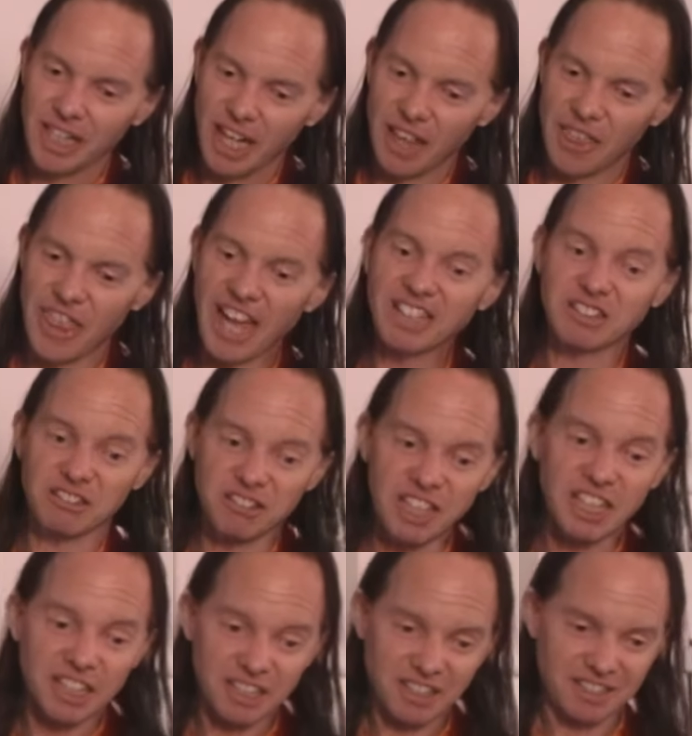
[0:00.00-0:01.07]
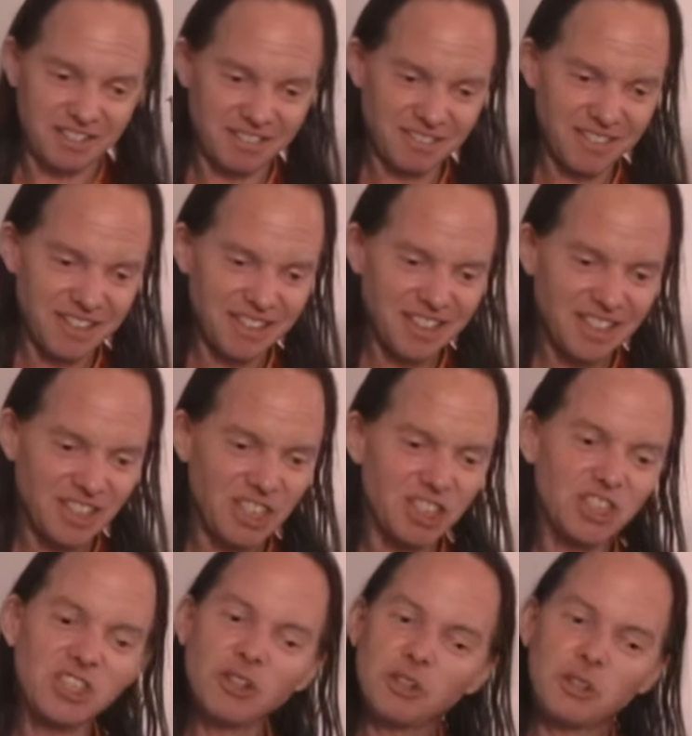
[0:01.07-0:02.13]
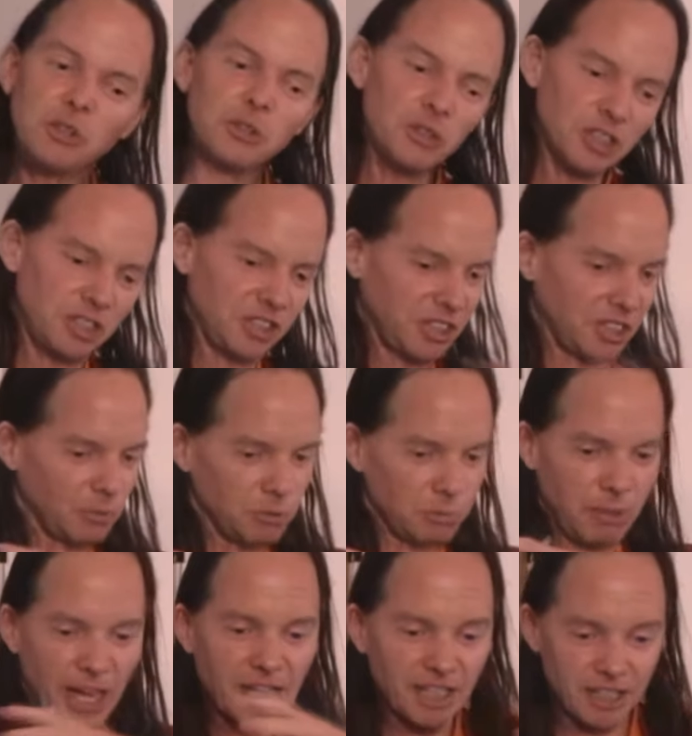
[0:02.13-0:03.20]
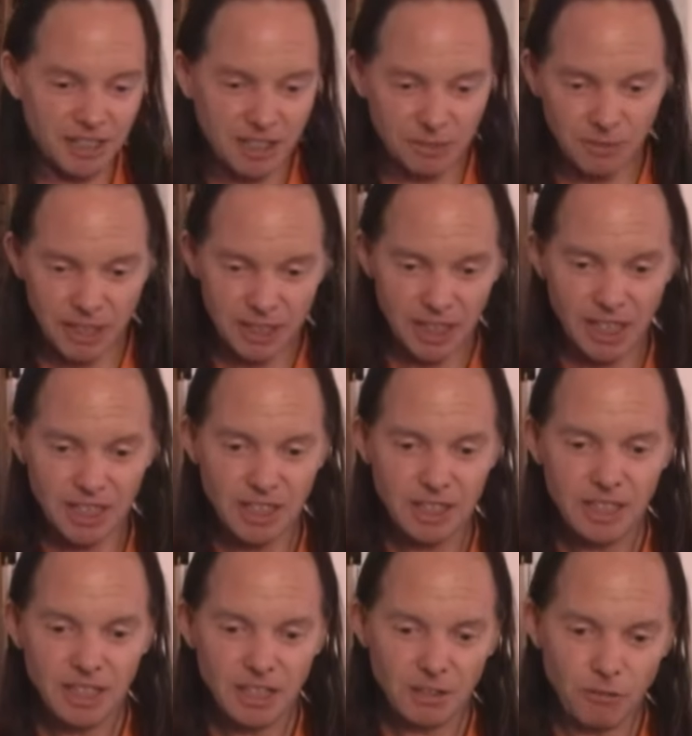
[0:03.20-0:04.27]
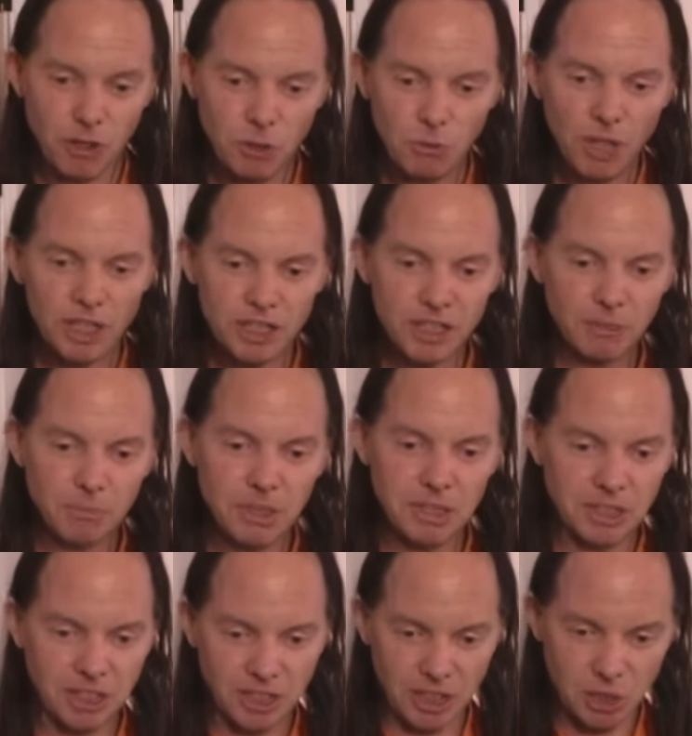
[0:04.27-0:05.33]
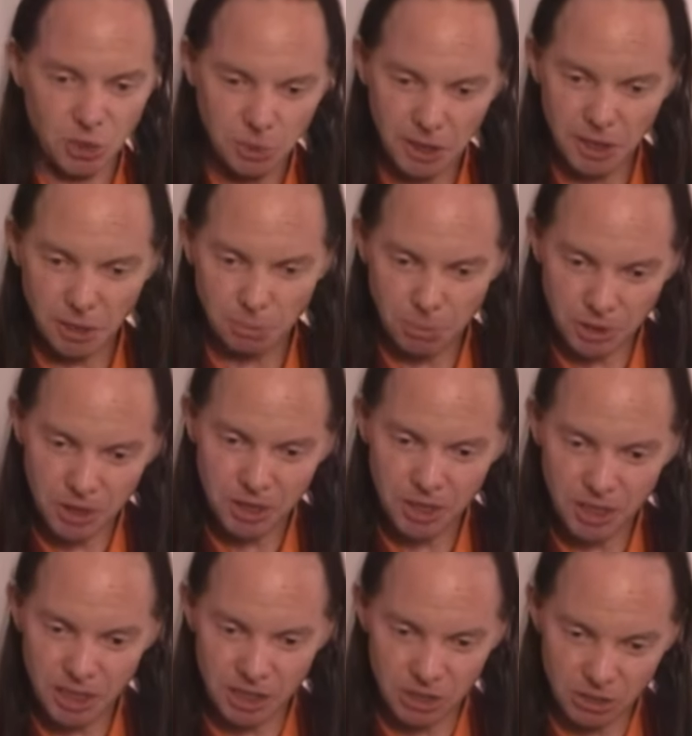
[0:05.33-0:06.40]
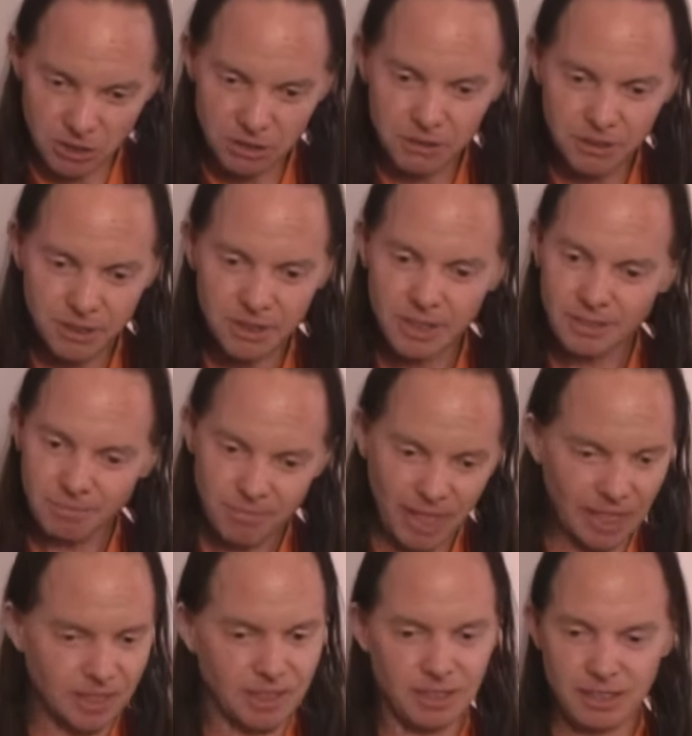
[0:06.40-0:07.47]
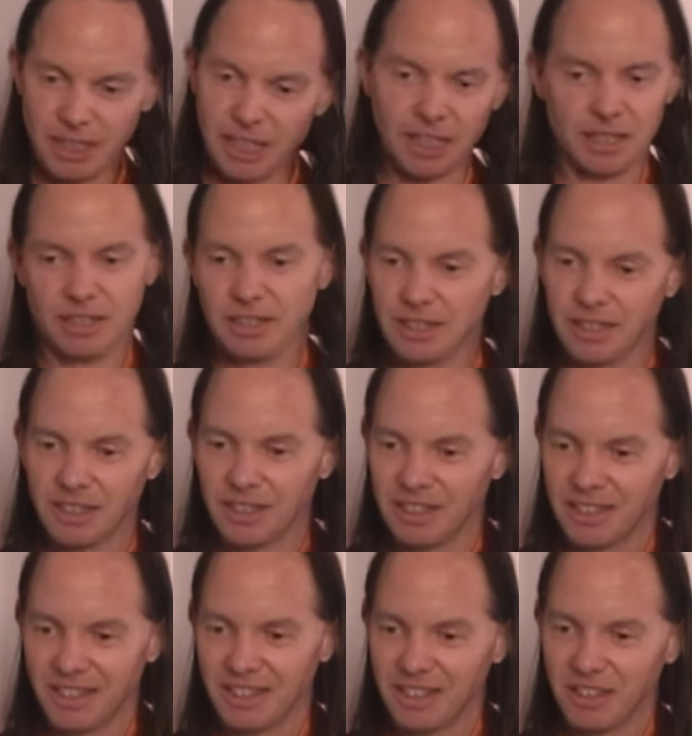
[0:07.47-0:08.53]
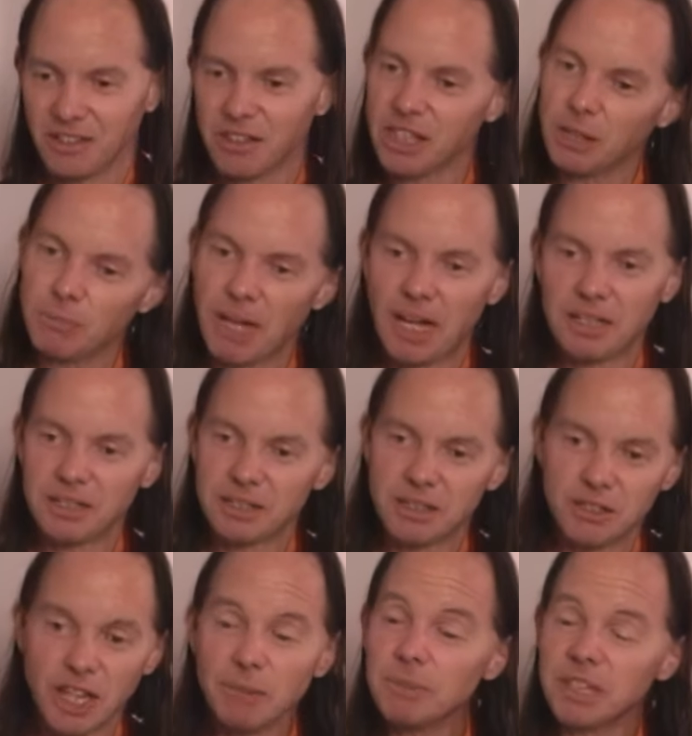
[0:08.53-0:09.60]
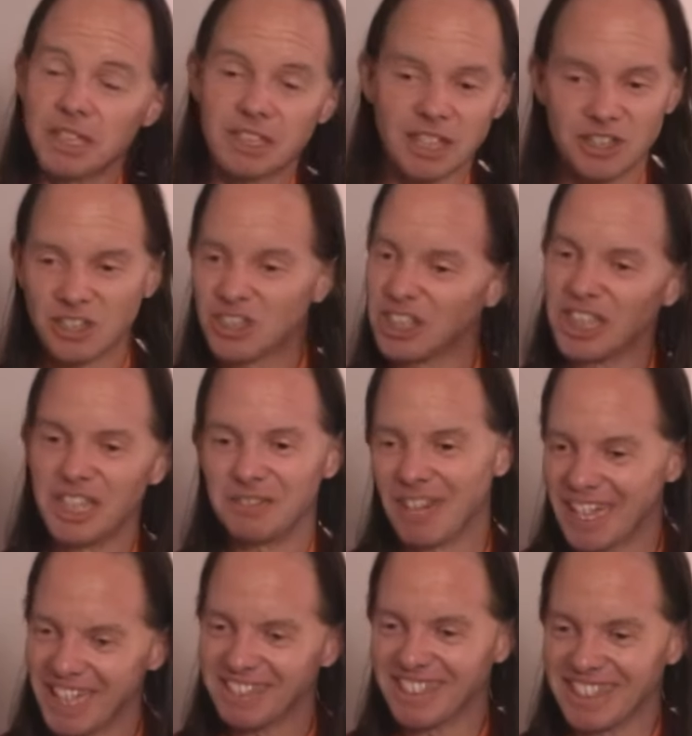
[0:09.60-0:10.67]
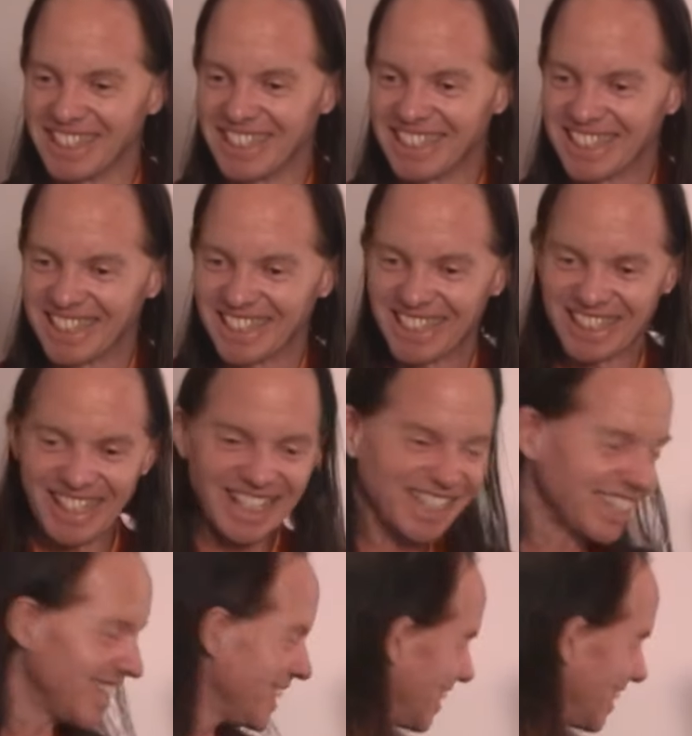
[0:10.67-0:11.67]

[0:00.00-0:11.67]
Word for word: And that's Rik. See, it's so cool. It just comes back on itself like that. If you want something that's going to trigger Buddhahood in you, that's it. Think about your own emptiness as you're thinking about emptiness. Okay,